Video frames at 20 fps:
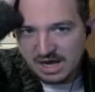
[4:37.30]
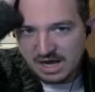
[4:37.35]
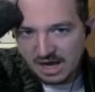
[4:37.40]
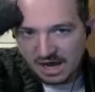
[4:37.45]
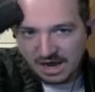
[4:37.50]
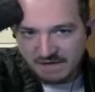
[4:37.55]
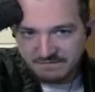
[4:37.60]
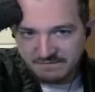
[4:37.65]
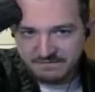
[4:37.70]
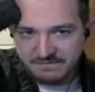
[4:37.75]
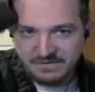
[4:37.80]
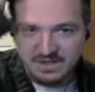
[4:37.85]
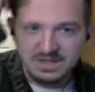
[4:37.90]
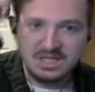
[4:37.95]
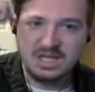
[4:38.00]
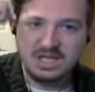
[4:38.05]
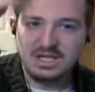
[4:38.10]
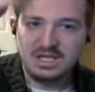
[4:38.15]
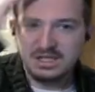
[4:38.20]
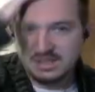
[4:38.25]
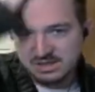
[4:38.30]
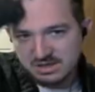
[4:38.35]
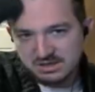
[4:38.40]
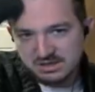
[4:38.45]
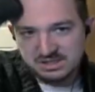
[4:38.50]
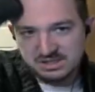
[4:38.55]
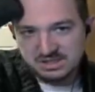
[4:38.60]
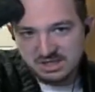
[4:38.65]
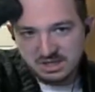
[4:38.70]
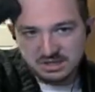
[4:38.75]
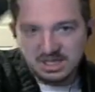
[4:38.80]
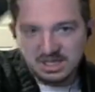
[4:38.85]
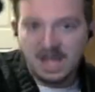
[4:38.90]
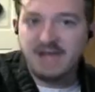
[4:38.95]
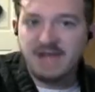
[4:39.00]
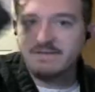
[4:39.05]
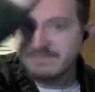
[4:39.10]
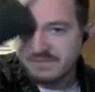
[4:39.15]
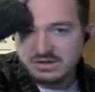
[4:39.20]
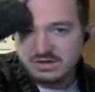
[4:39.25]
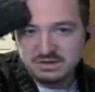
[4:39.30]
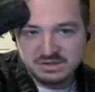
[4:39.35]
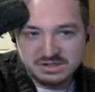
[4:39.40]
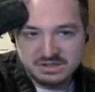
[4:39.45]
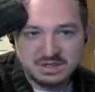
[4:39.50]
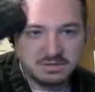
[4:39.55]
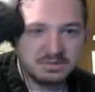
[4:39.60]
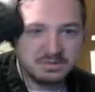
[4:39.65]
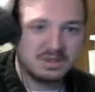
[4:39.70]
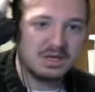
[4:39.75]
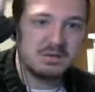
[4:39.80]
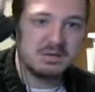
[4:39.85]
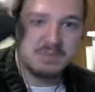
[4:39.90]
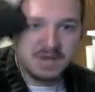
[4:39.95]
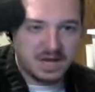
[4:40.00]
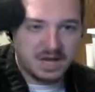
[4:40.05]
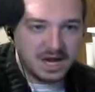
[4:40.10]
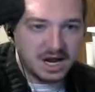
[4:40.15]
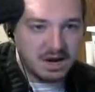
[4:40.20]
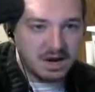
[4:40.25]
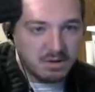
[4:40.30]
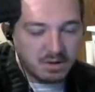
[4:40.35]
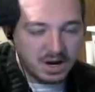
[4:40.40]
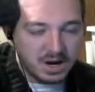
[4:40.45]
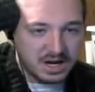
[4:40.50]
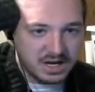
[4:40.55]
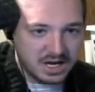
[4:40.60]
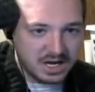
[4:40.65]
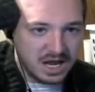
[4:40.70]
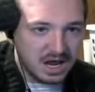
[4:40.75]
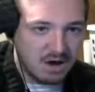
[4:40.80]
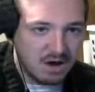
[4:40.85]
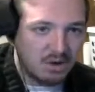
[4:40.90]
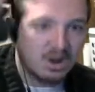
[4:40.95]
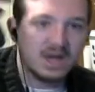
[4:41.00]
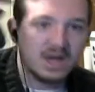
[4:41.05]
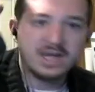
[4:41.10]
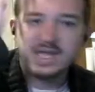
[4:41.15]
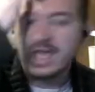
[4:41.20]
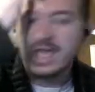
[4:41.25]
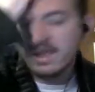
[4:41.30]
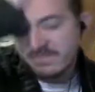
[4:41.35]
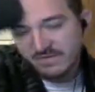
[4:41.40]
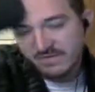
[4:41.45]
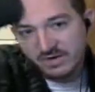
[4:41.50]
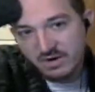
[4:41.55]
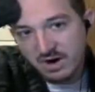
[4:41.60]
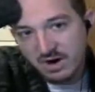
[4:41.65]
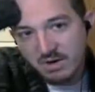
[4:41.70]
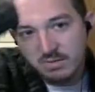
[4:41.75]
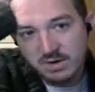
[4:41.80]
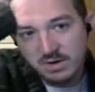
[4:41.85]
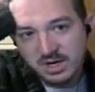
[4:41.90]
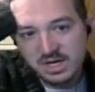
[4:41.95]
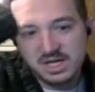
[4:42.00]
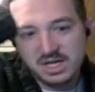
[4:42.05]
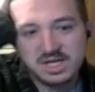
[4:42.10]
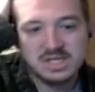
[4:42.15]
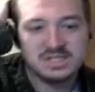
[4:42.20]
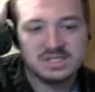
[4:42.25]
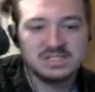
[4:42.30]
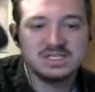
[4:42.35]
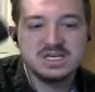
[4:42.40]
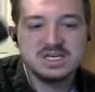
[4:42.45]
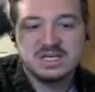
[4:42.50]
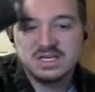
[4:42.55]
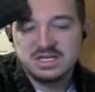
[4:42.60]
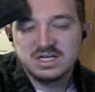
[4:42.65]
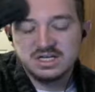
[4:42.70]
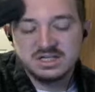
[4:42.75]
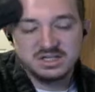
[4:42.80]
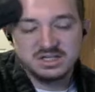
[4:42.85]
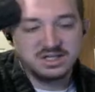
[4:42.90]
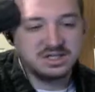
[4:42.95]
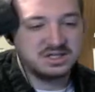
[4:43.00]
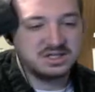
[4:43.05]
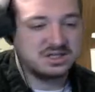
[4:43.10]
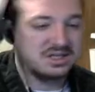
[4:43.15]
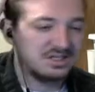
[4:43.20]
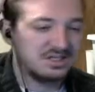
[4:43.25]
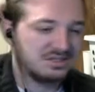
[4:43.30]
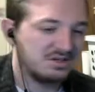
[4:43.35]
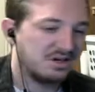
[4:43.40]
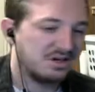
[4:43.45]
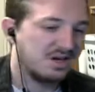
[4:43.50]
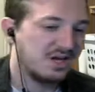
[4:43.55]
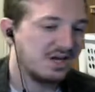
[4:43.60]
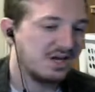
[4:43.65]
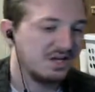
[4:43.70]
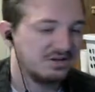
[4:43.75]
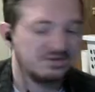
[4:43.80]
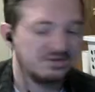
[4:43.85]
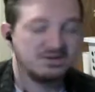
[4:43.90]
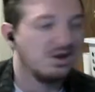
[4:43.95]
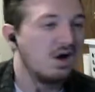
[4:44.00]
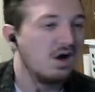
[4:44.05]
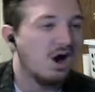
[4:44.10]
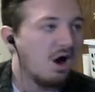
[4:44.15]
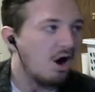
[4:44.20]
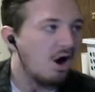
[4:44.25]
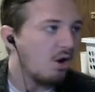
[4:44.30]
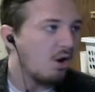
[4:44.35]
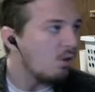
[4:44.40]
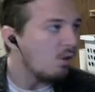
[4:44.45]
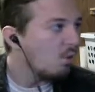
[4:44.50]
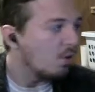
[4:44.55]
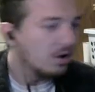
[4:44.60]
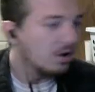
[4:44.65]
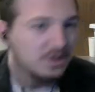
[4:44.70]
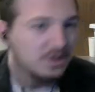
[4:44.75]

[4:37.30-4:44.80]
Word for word: I feel like there's something. I feel something in my hair right now. I can't figure out what it is. Link, that's your hand. No.